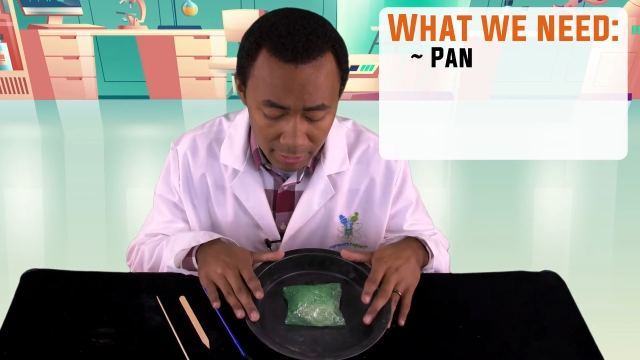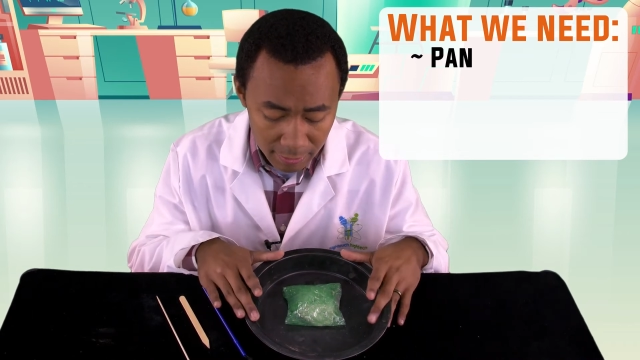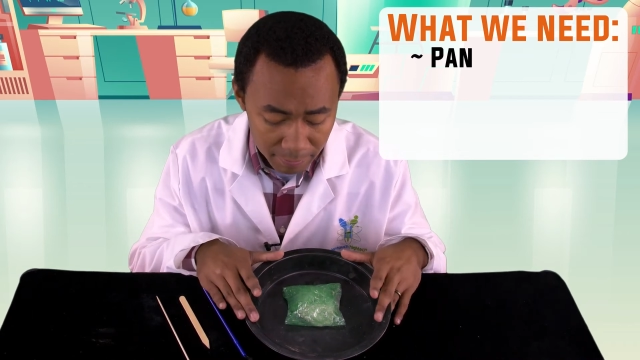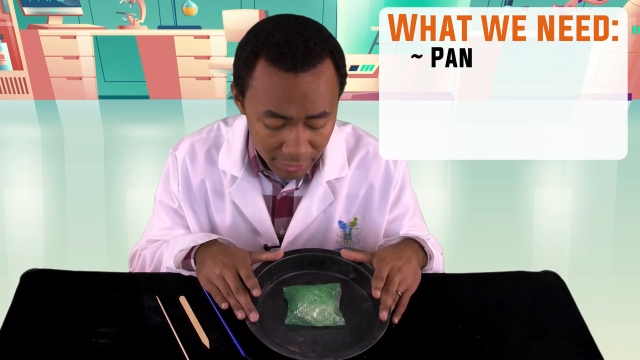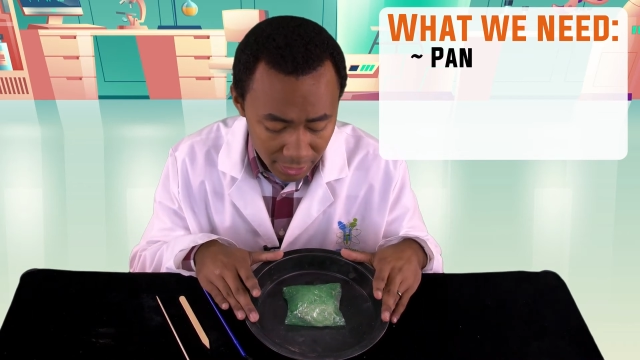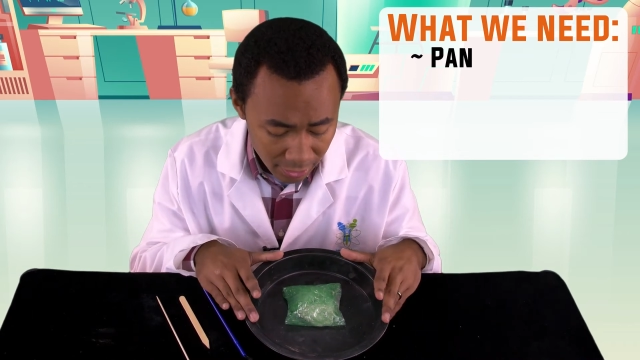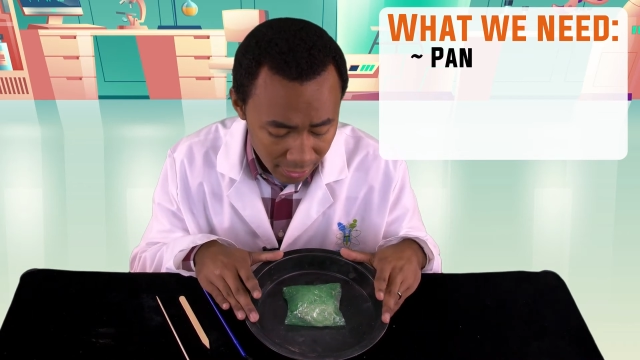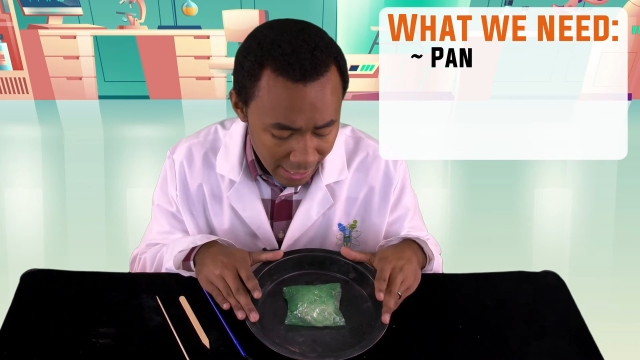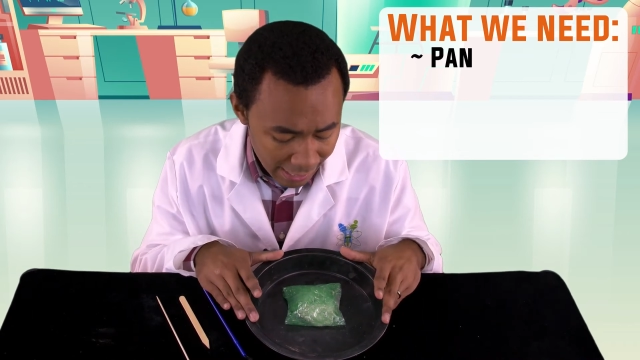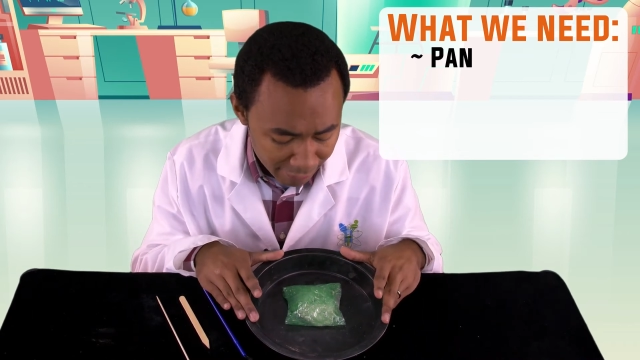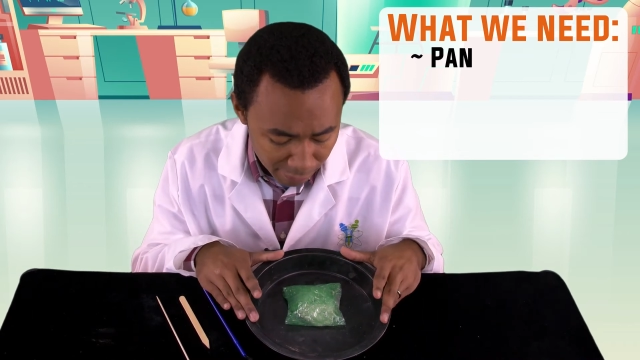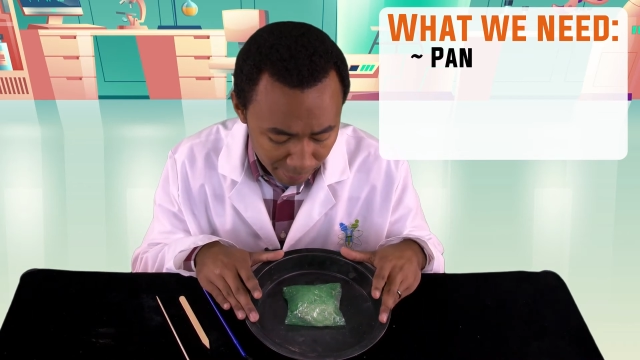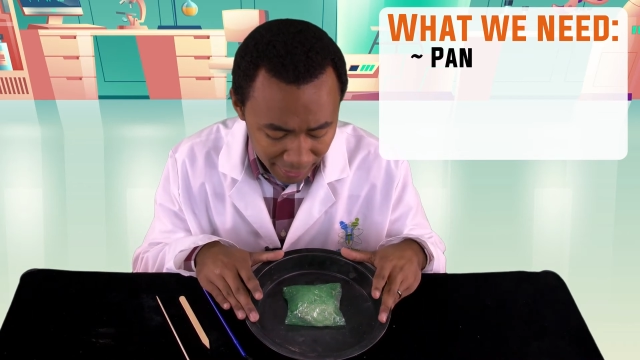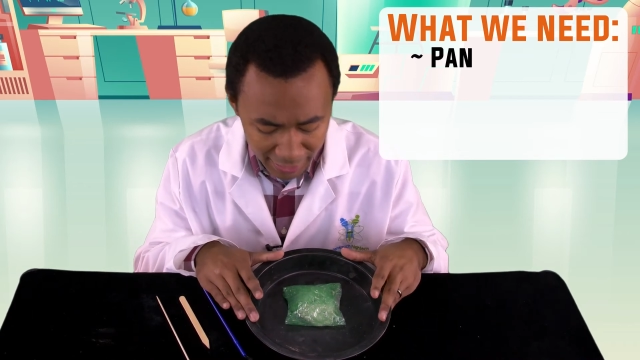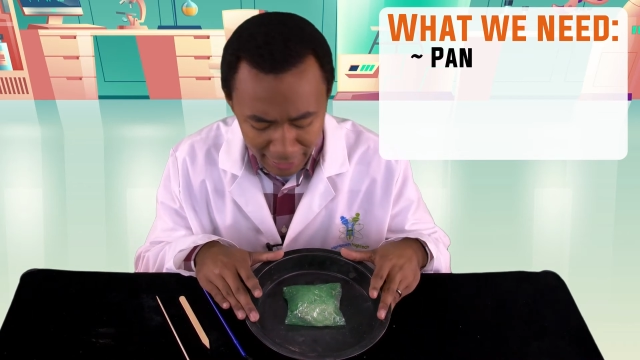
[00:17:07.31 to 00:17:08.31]
But here I have
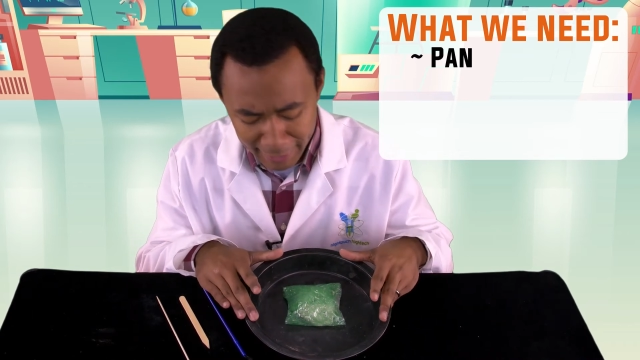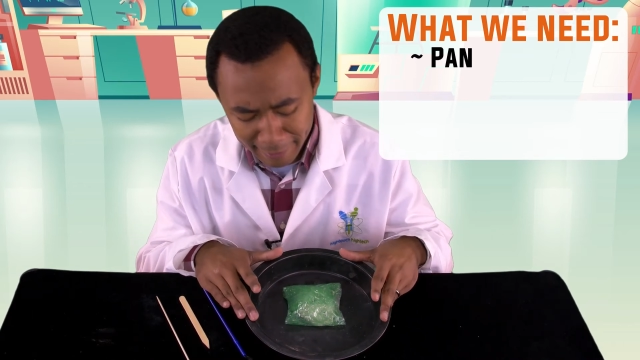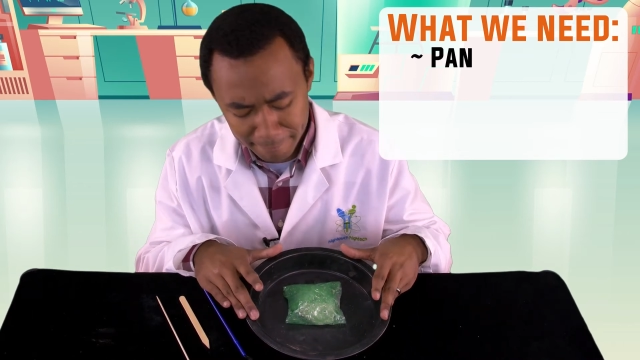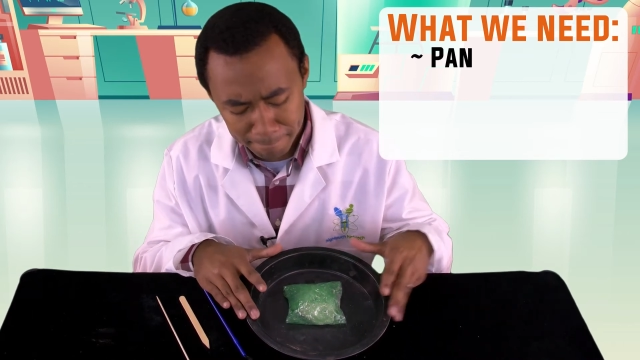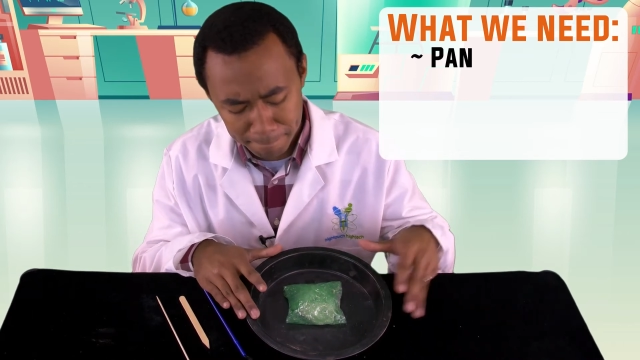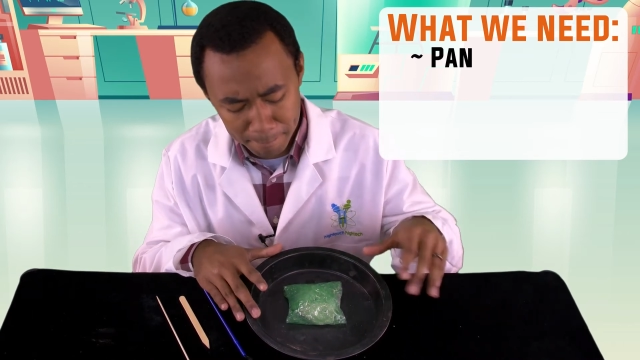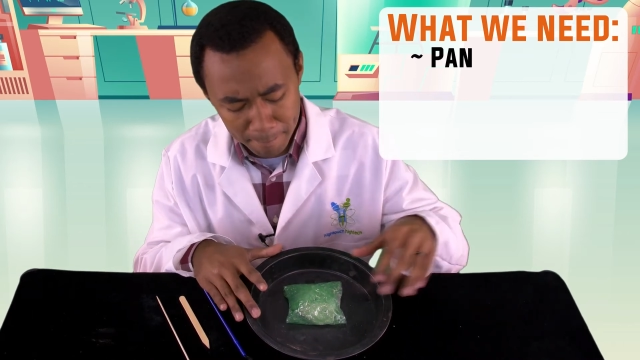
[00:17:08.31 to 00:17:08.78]
a pan.